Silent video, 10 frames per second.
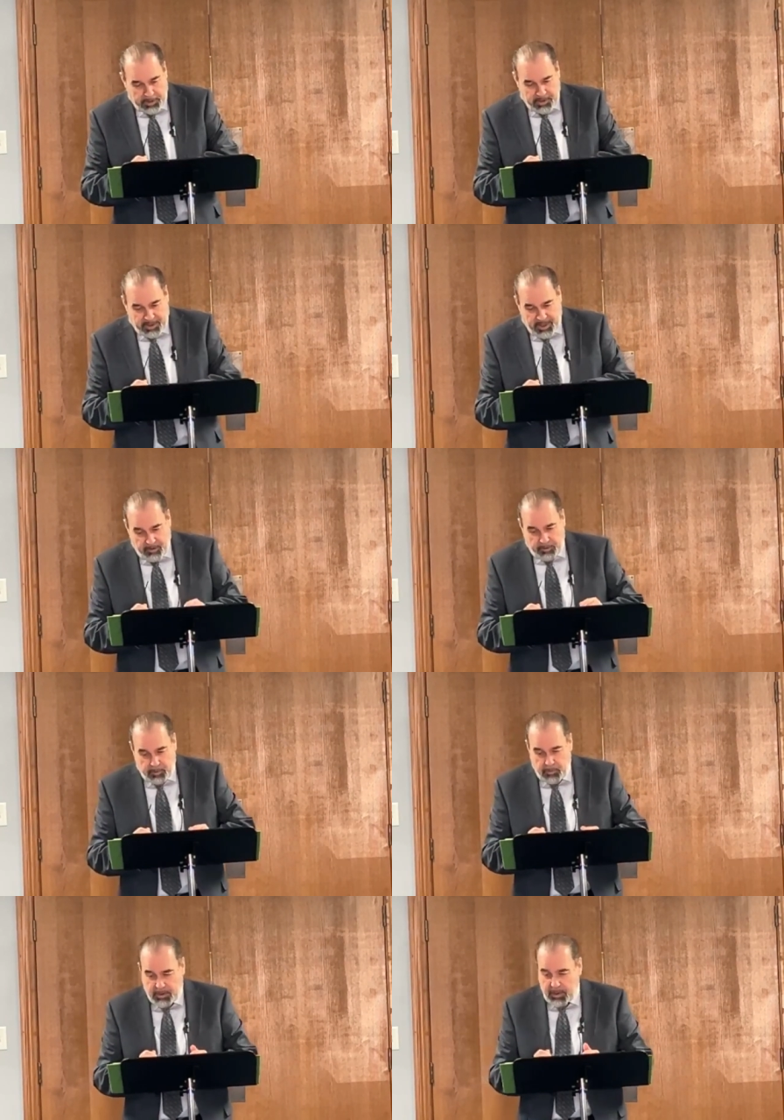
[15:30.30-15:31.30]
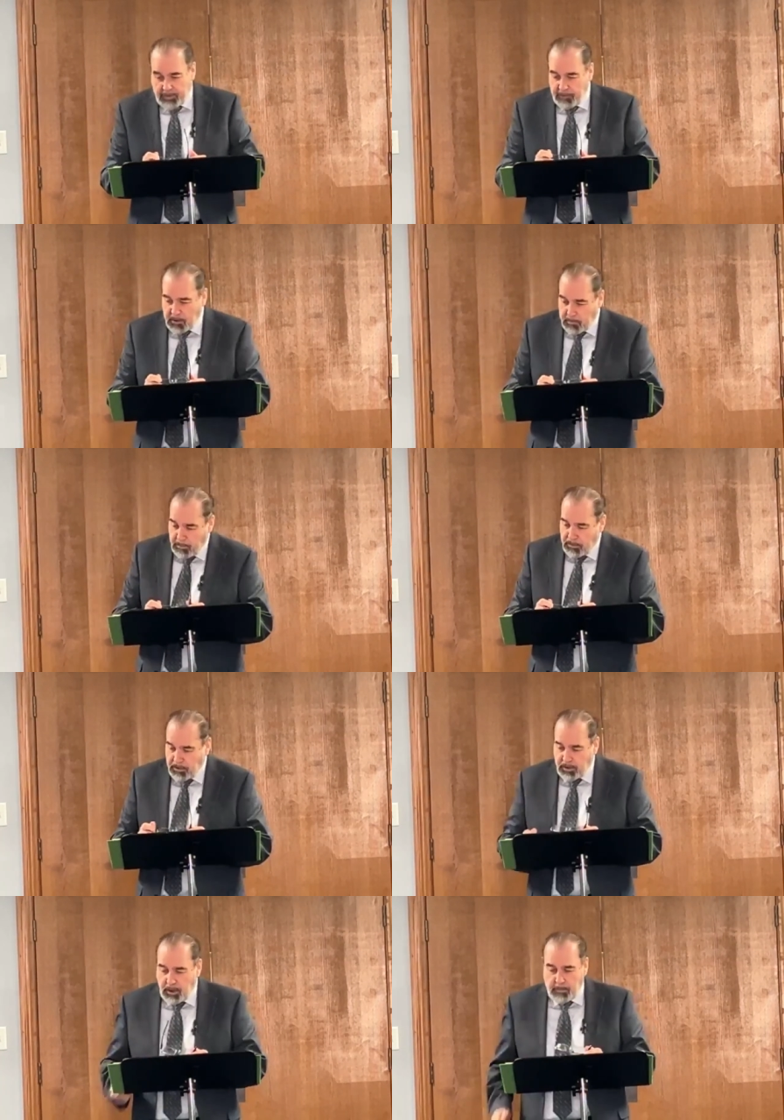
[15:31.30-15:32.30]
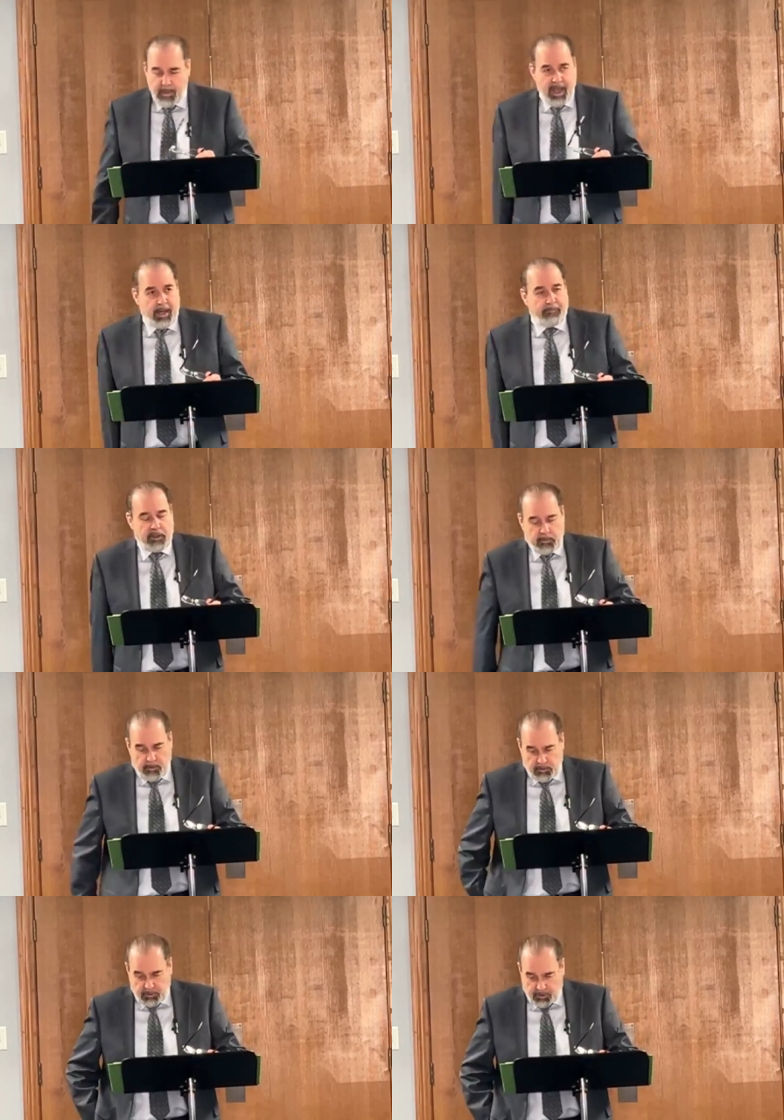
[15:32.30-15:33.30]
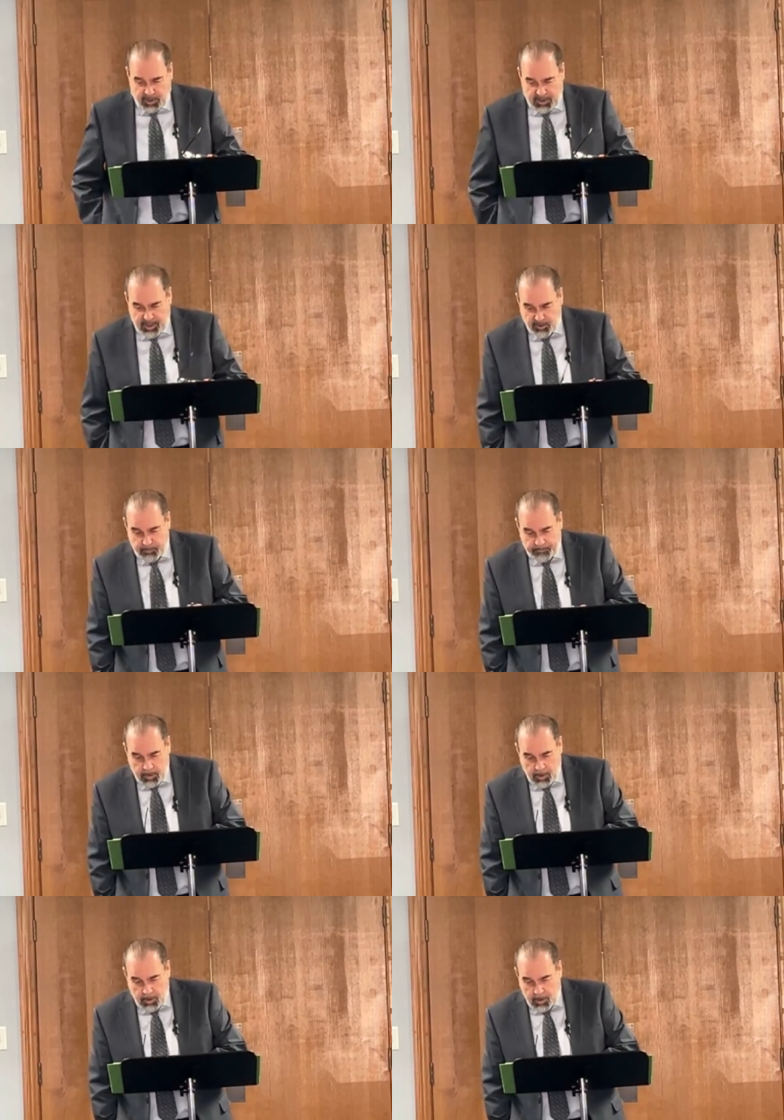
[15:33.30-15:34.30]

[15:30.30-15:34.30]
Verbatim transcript: what is the characteristic of a spiritual young man, of a spiritual teenager?